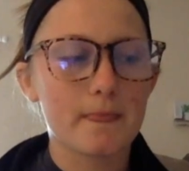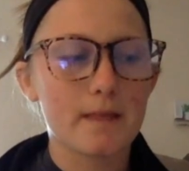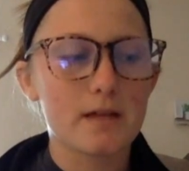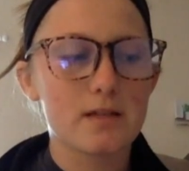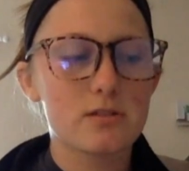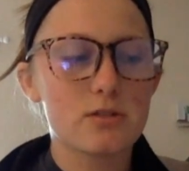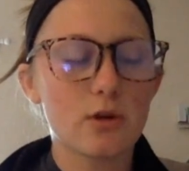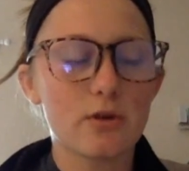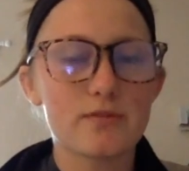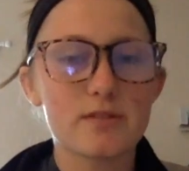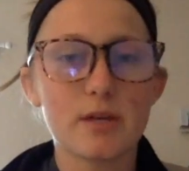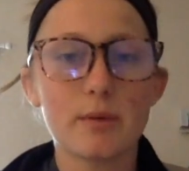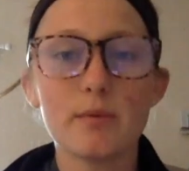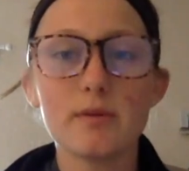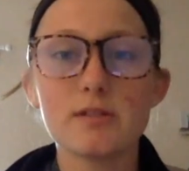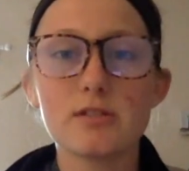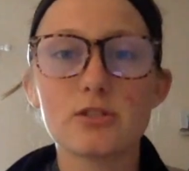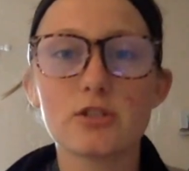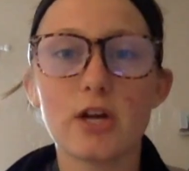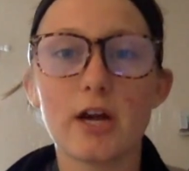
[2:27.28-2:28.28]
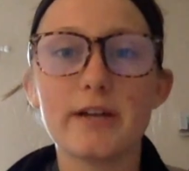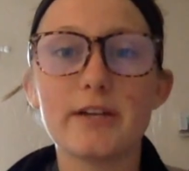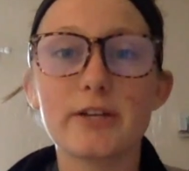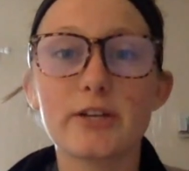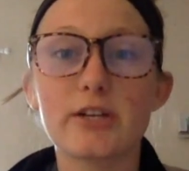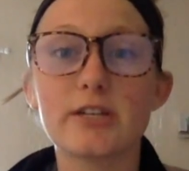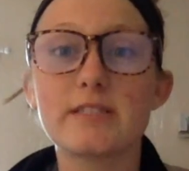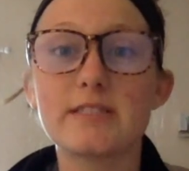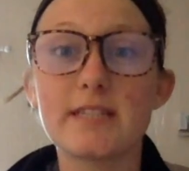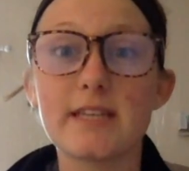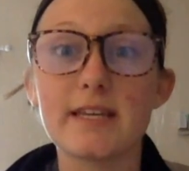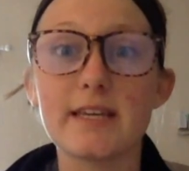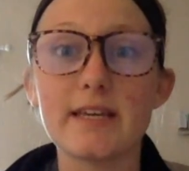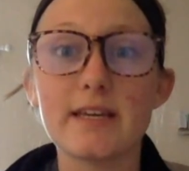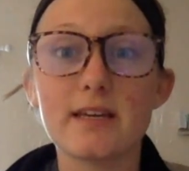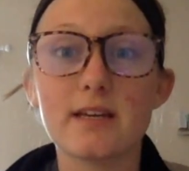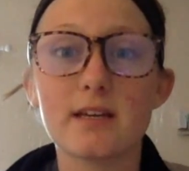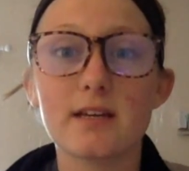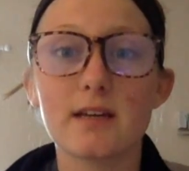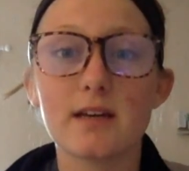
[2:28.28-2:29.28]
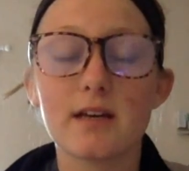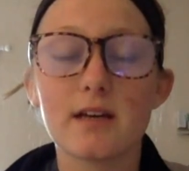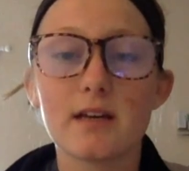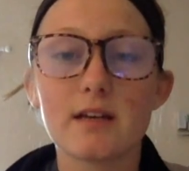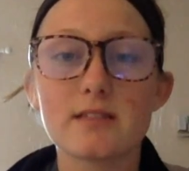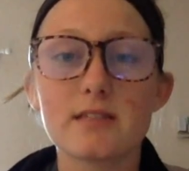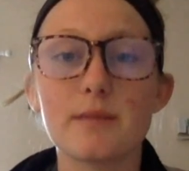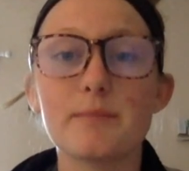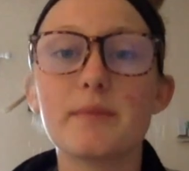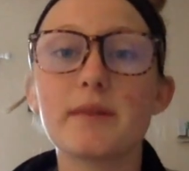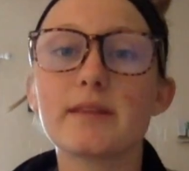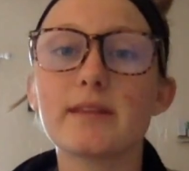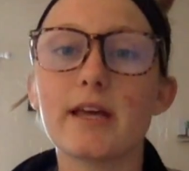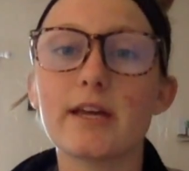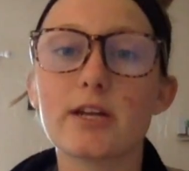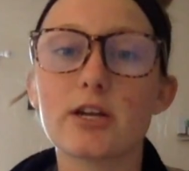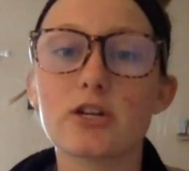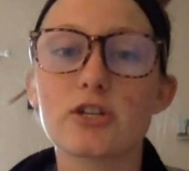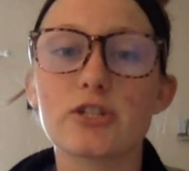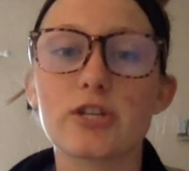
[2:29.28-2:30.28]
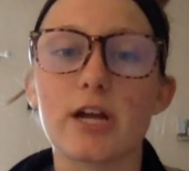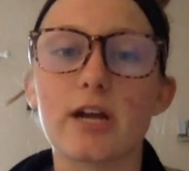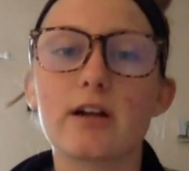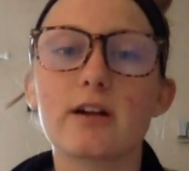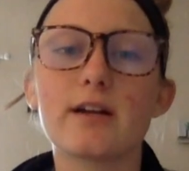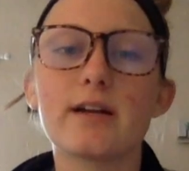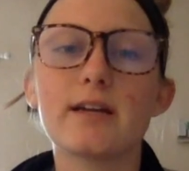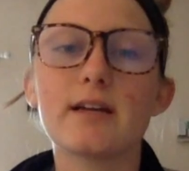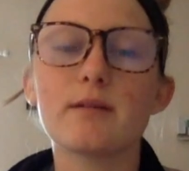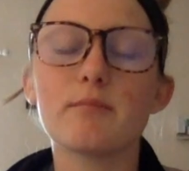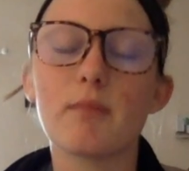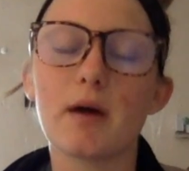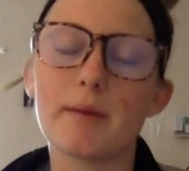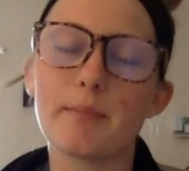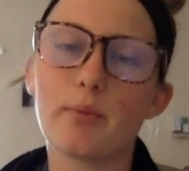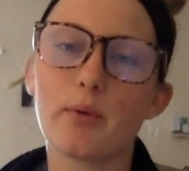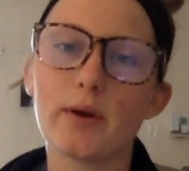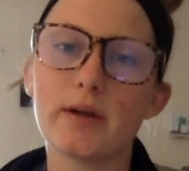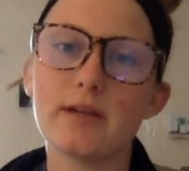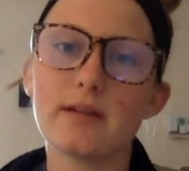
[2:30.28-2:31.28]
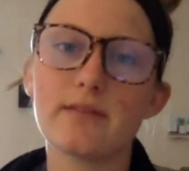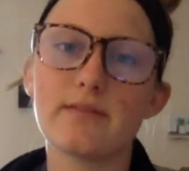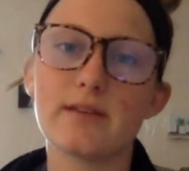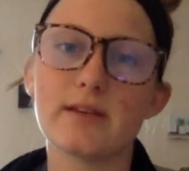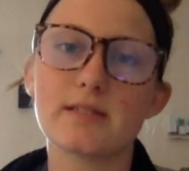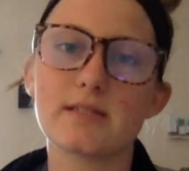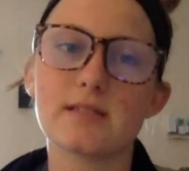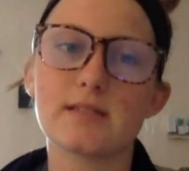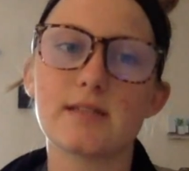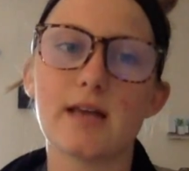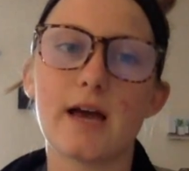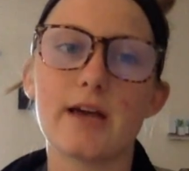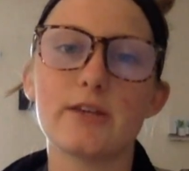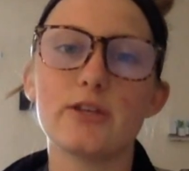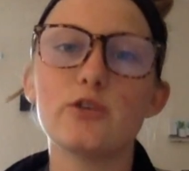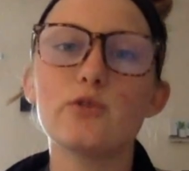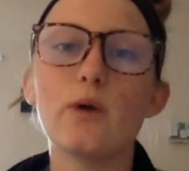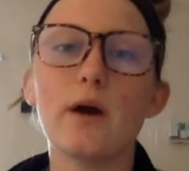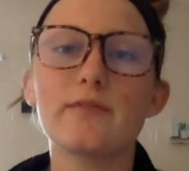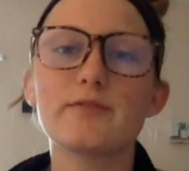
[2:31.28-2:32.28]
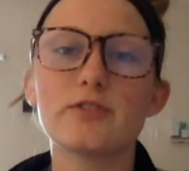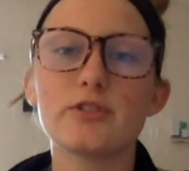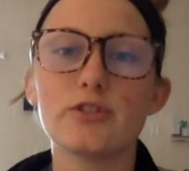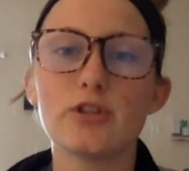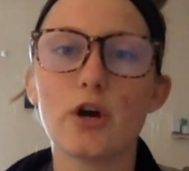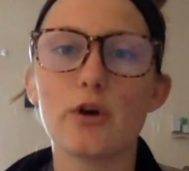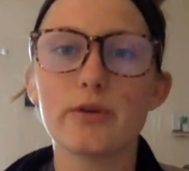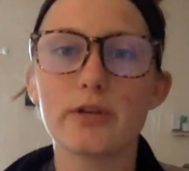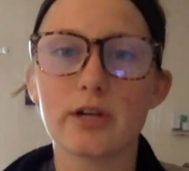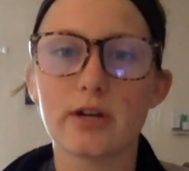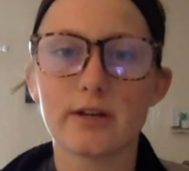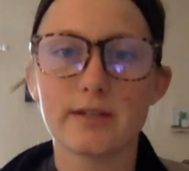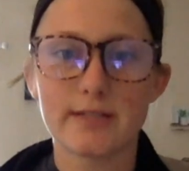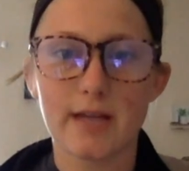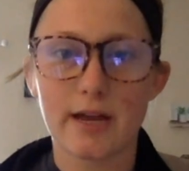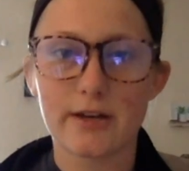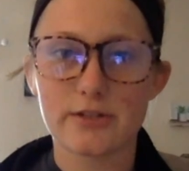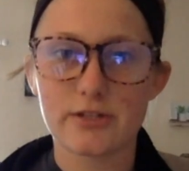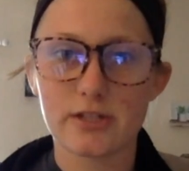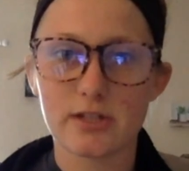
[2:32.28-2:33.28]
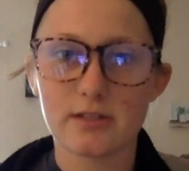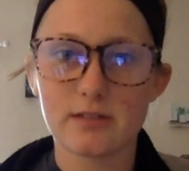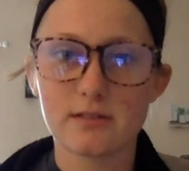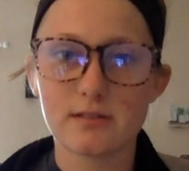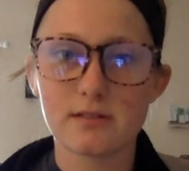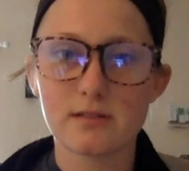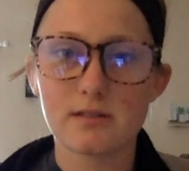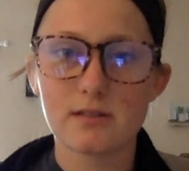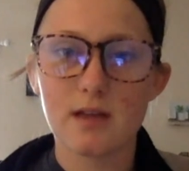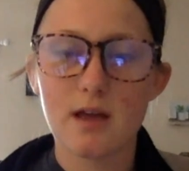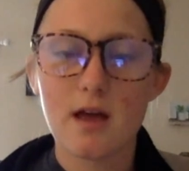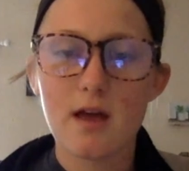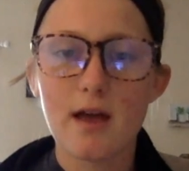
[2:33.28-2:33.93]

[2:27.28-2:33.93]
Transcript: So if someone's trying to critique something that you're sharing, my point of this is that you have to know your intentions.